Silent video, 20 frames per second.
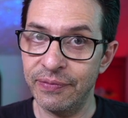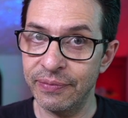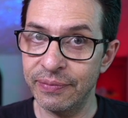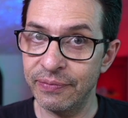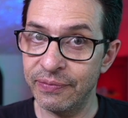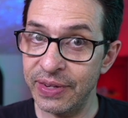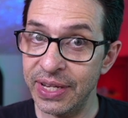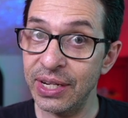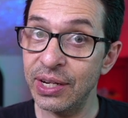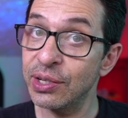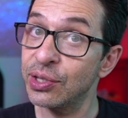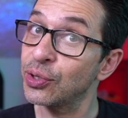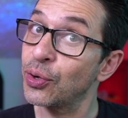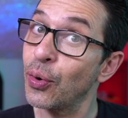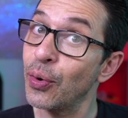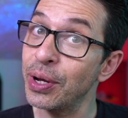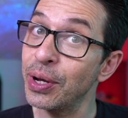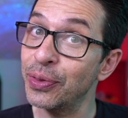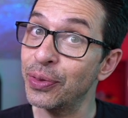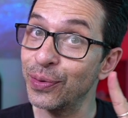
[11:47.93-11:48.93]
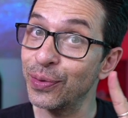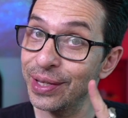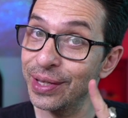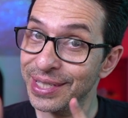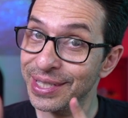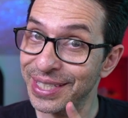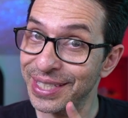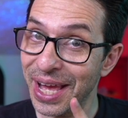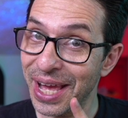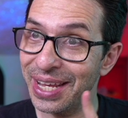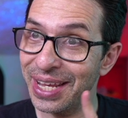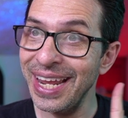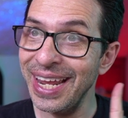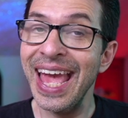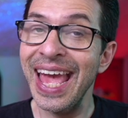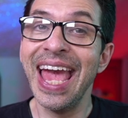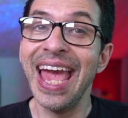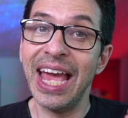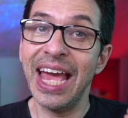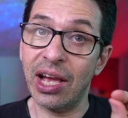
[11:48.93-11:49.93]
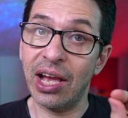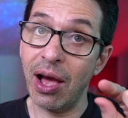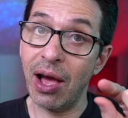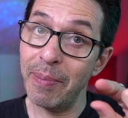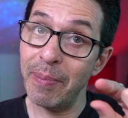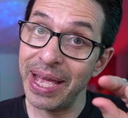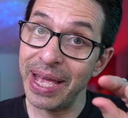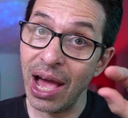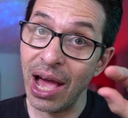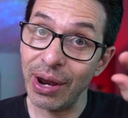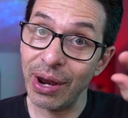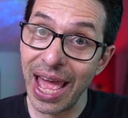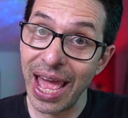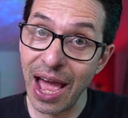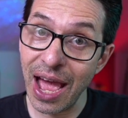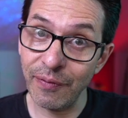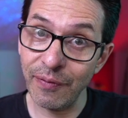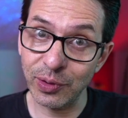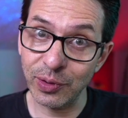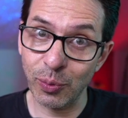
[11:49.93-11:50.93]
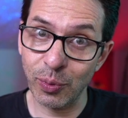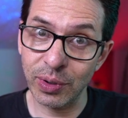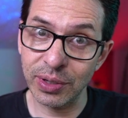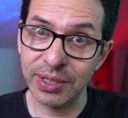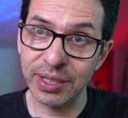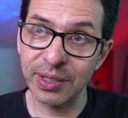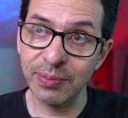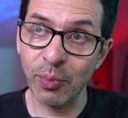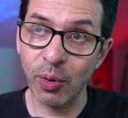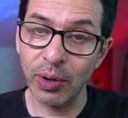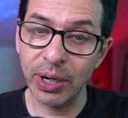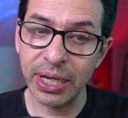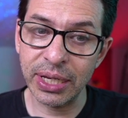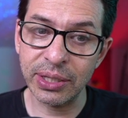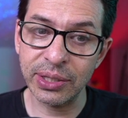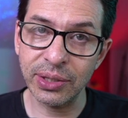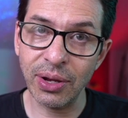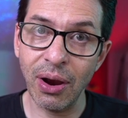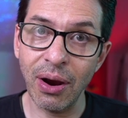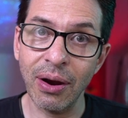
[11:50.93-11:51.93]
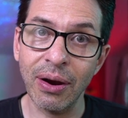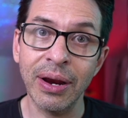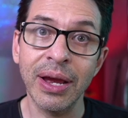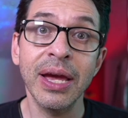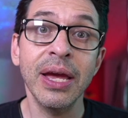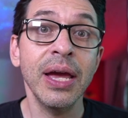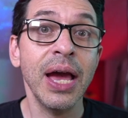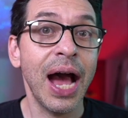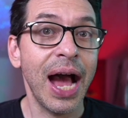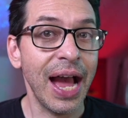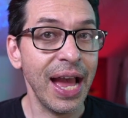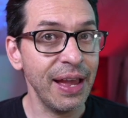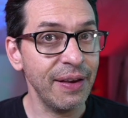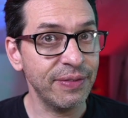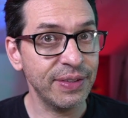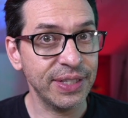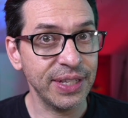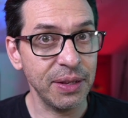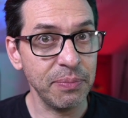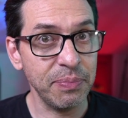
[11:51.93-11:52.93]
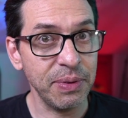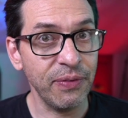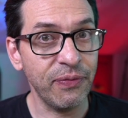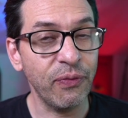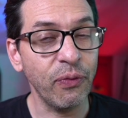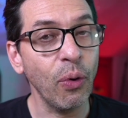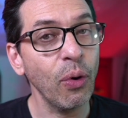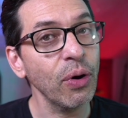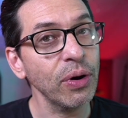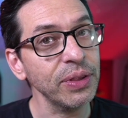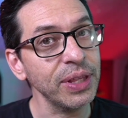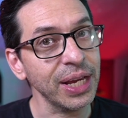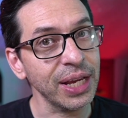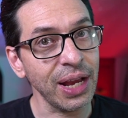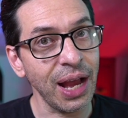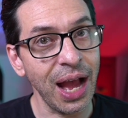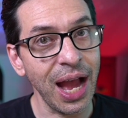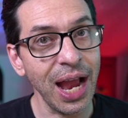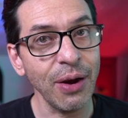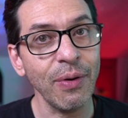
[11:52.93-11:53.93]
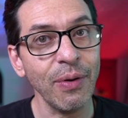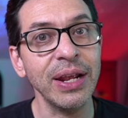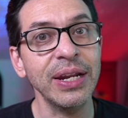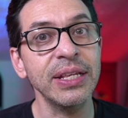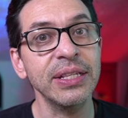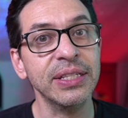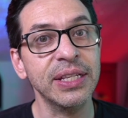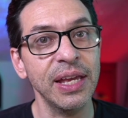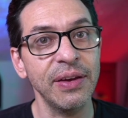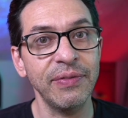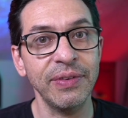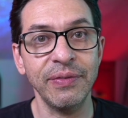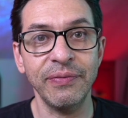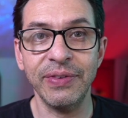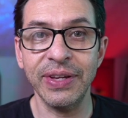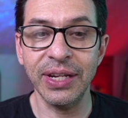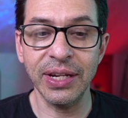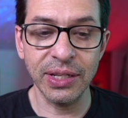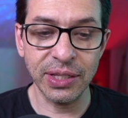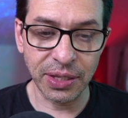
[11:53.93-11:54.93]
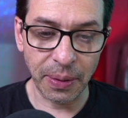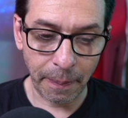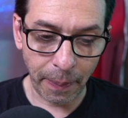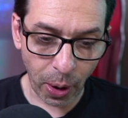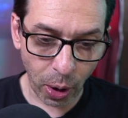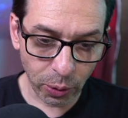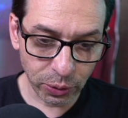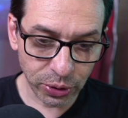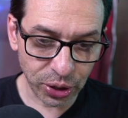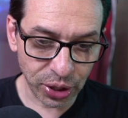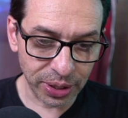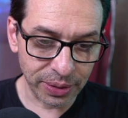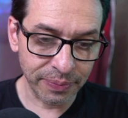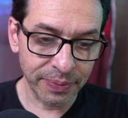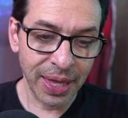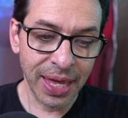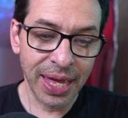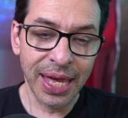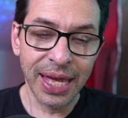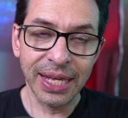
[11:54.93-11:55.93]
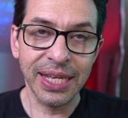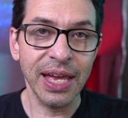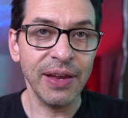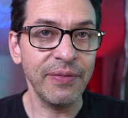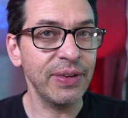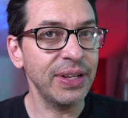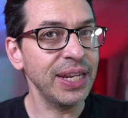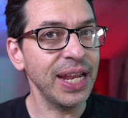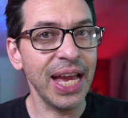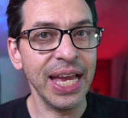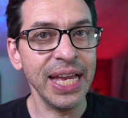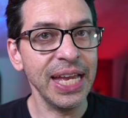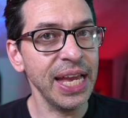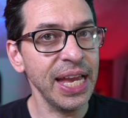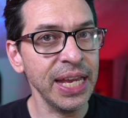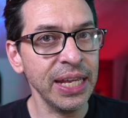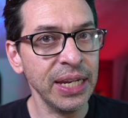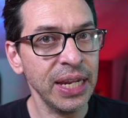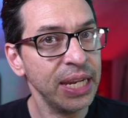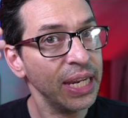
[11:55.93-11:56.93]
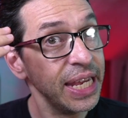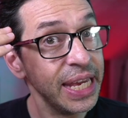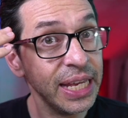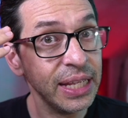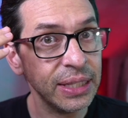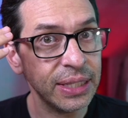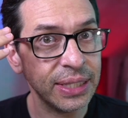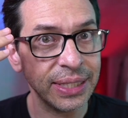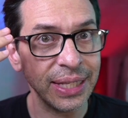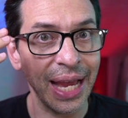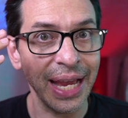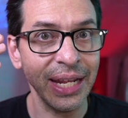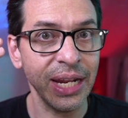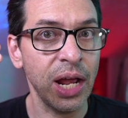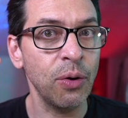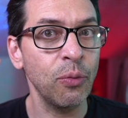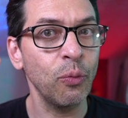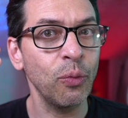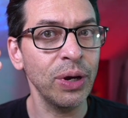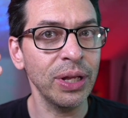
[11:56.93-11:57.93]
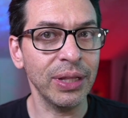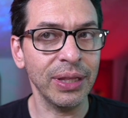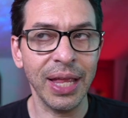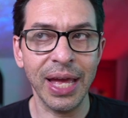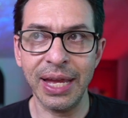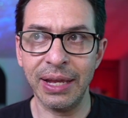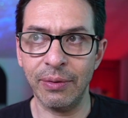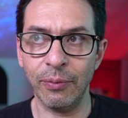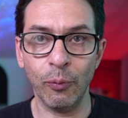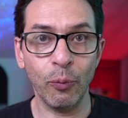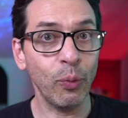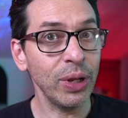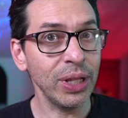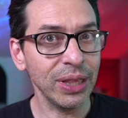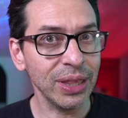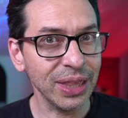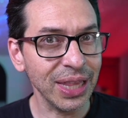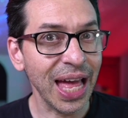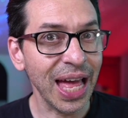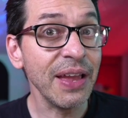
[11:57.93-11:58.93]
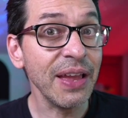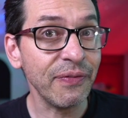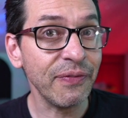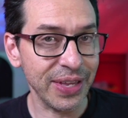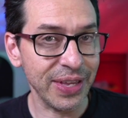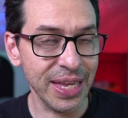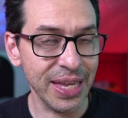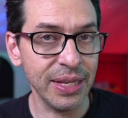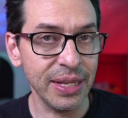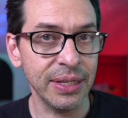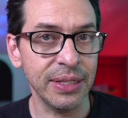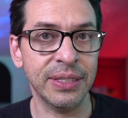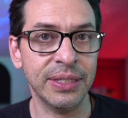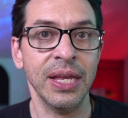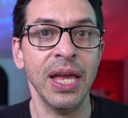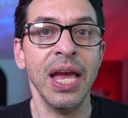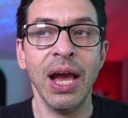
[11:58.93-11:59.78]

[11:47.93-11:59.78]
Venus going through the sun and coming out afterwards as morning star. I have said before that Chiron has given Venus a potion, given a, in an insight on what like what life is.